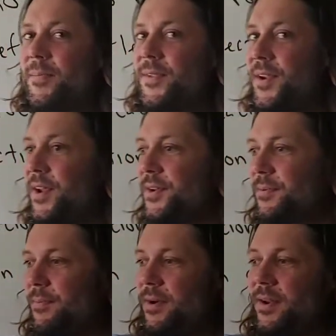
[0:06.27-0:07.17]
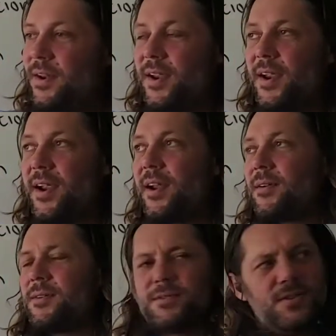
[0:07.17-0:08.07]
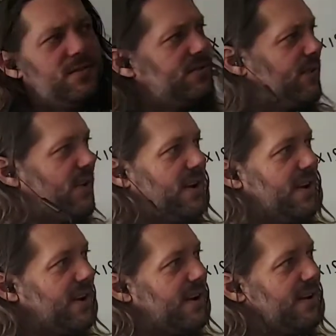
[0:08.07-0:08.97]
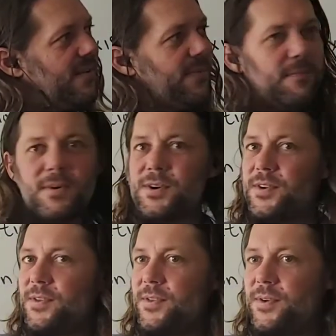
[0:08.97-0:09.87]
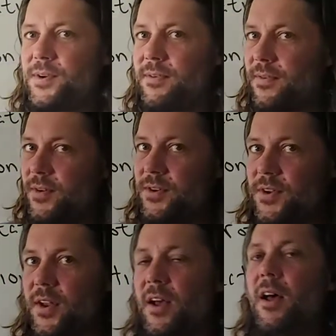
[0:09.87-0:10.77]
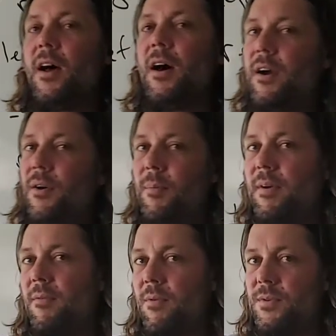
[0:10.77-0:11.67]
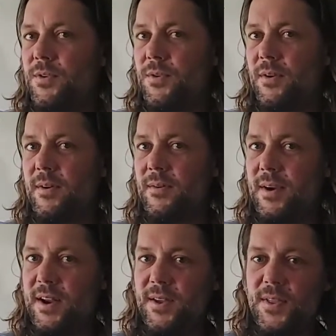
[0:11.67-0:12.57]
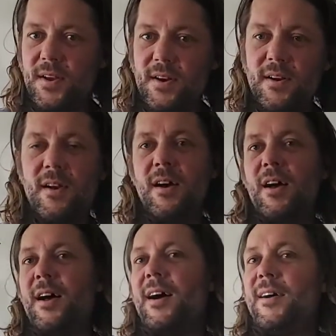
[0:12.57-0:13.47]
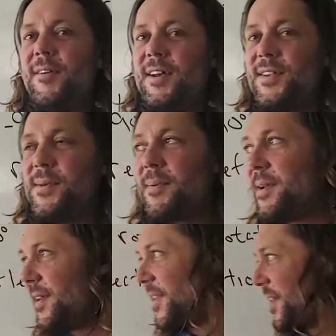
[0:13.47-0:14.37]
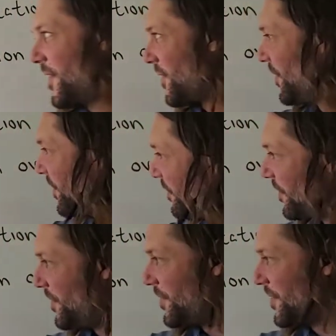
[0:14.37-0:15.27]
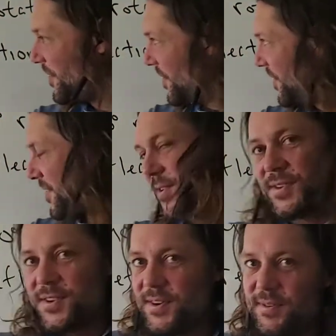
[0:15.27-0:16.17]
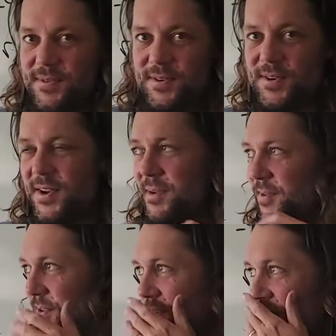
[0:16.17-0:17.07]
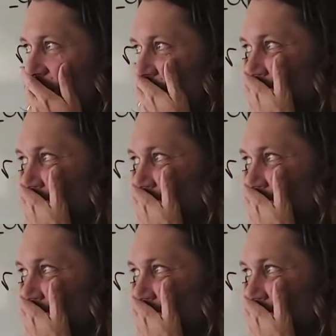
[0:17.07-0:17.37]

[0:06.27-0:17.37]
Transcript: Today is Tuesday, March the 31st. I hope everyone's doing all right out there. I've had some technical difficulties today, so let's see, third time's a charm.